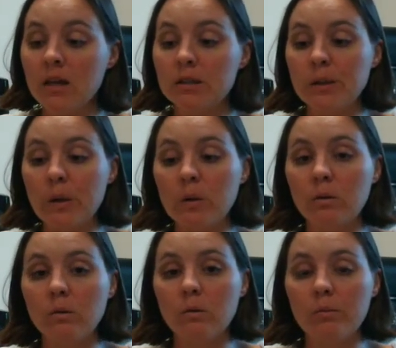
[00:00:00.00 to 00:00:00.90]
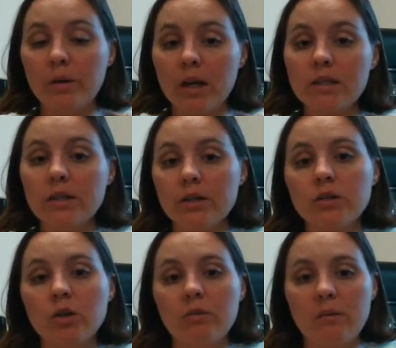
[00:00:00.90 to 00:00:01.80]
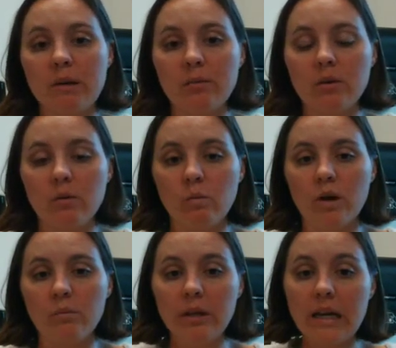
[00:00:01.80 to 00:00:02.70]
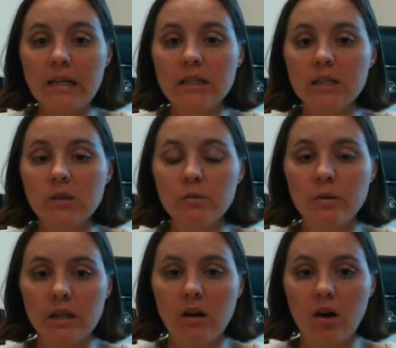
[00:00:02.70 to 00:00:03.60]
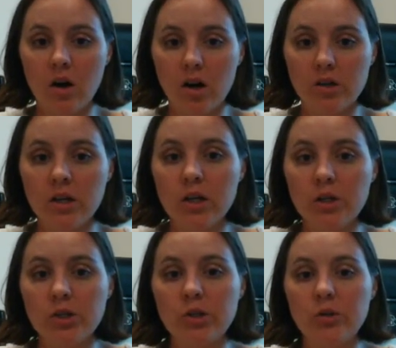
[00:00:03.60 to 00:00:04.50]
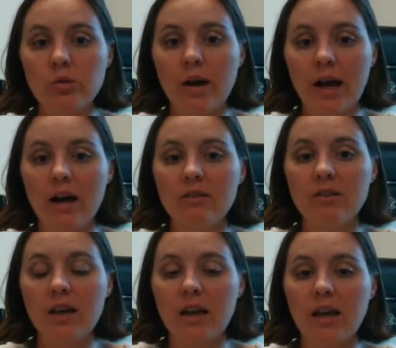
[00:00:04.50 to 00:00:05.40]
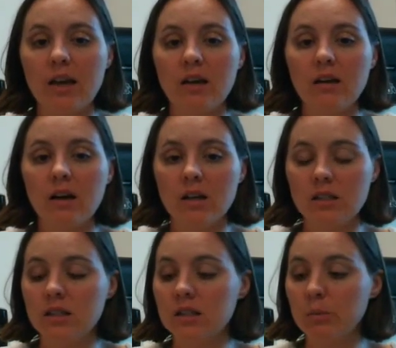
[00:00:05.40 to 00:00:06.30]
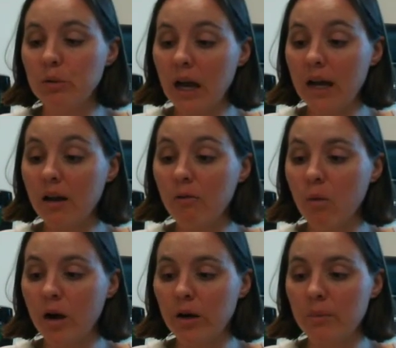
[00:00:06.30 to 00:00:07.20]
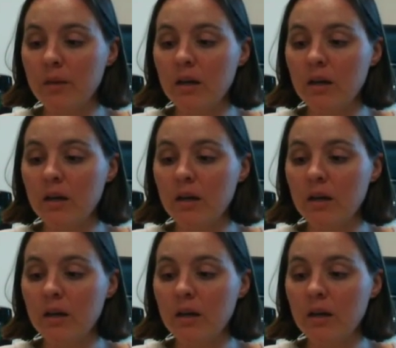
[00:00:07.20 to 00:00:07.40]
So because there are so many people in one place, it's really hard to have a constant supply of water,